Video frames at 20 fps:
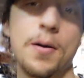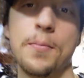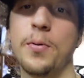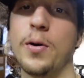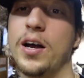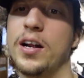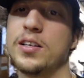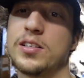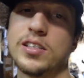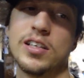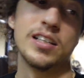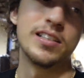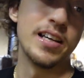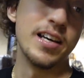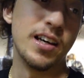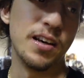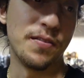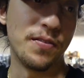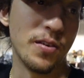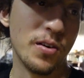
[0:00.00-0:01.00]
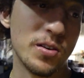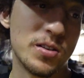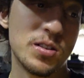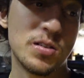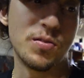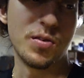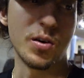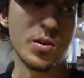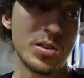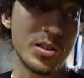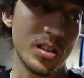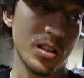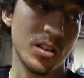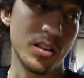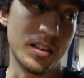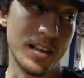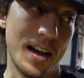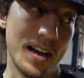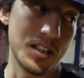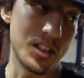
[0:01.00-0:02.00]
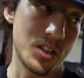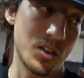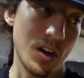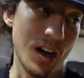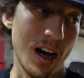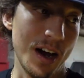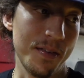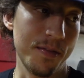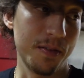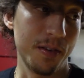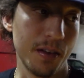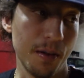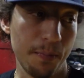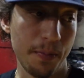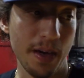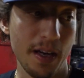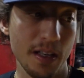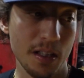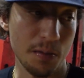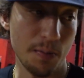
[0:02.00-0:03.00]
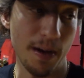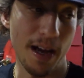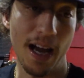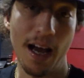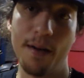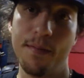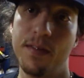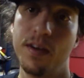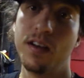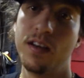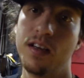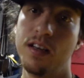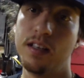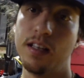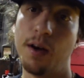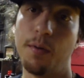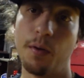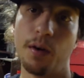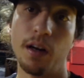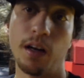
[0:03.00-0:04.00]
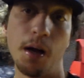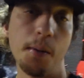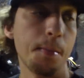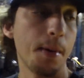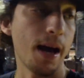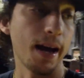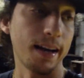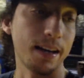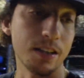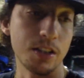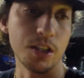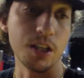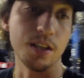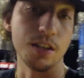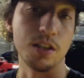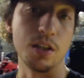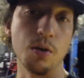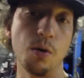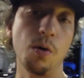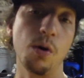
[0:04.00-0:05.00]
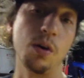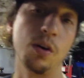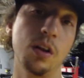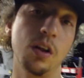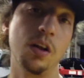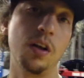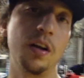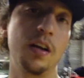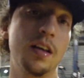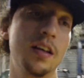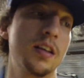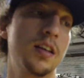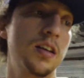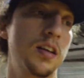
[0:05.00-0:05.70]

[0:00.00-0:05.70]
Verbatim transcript: Brandon's gonna take it for its first little test drive with the base map, and we're gonna come back and change the oil on it.